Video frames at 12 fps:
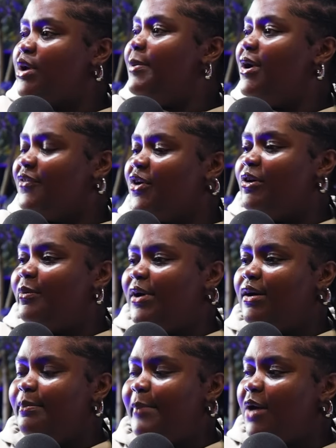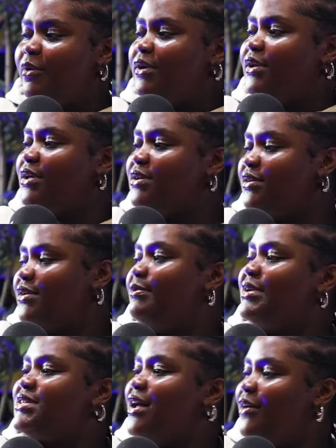teach you a bit of Yoruba. Bawoni.
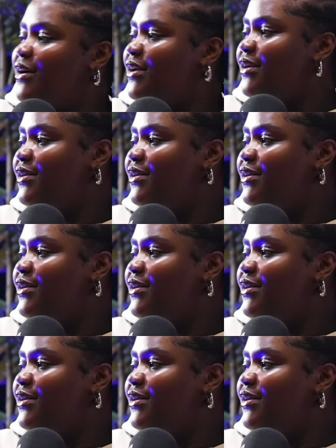It means how are